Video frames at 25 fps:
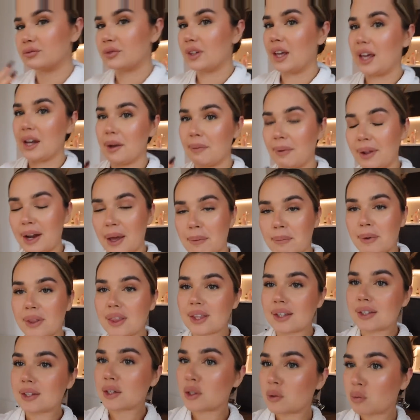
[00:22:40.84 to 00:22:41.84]
in a minute. But
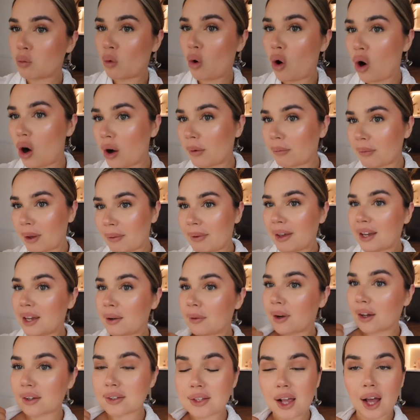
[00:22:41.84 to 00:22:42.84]
this is what my makeup
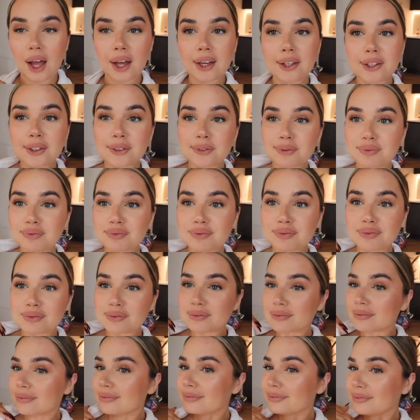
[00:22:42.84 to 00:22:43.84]
looks like.
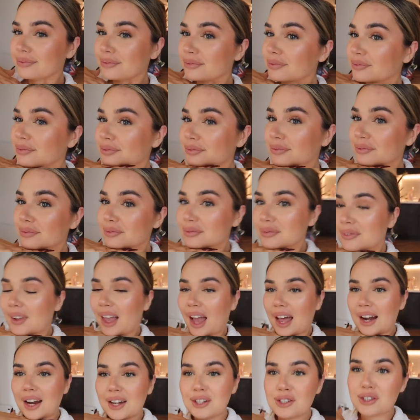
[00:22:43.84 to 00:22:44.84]

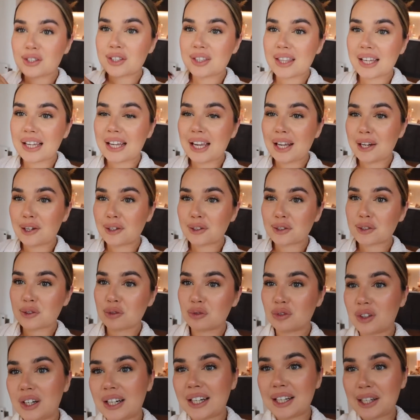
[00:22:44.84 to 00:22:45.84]
And I just think it looks
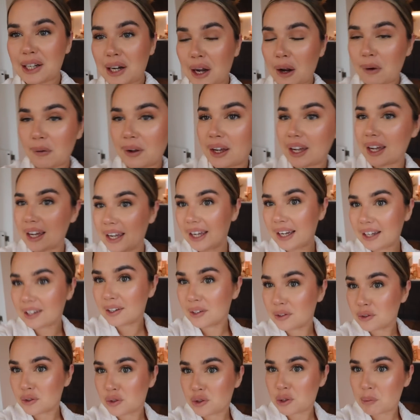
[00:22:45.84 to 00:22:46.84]
really glowy,
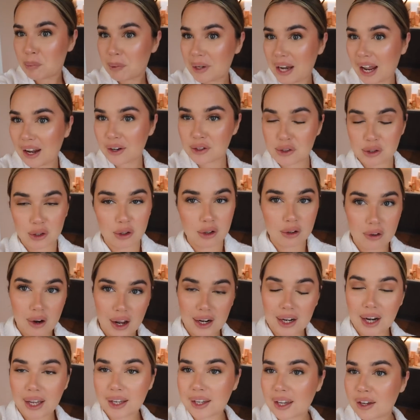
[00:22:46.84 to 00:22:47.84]
super natural,
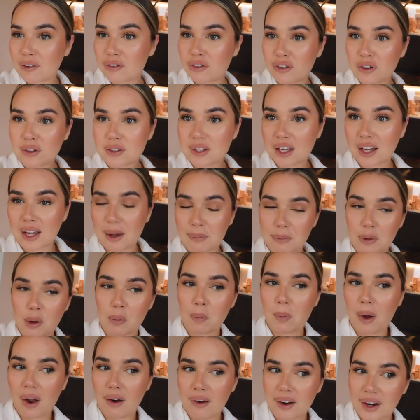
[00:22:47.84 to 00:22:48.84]
and like it feels like I'm not
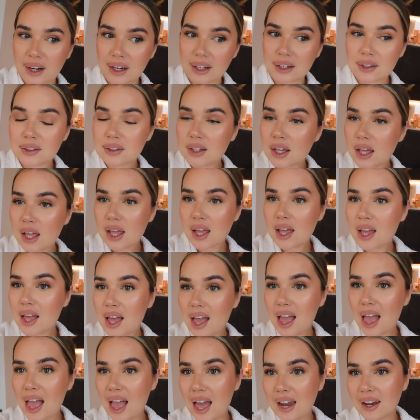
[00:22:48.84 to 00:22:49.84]
wearing
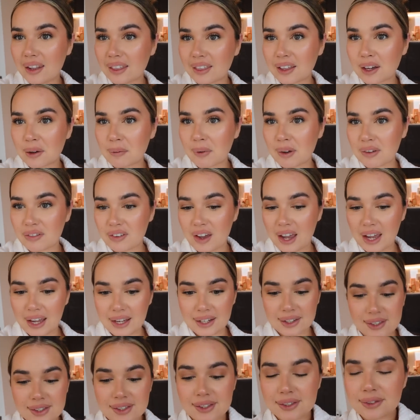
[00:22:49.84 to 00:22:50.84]
anything on my
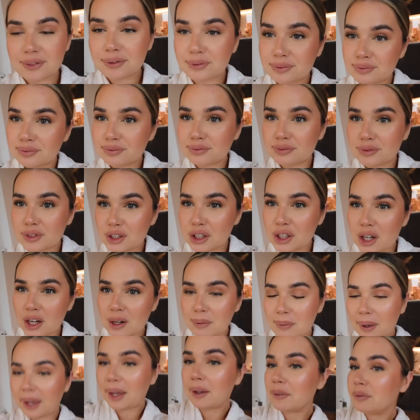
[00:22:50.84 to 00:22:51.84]
face. Do you know what
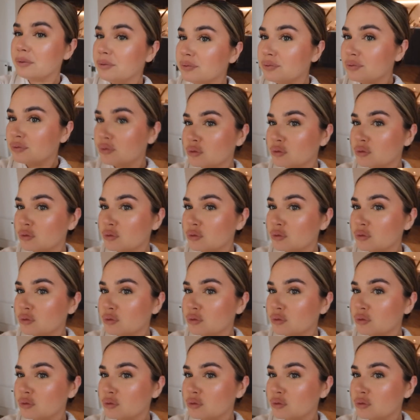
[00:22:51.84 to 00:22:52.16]
I mean?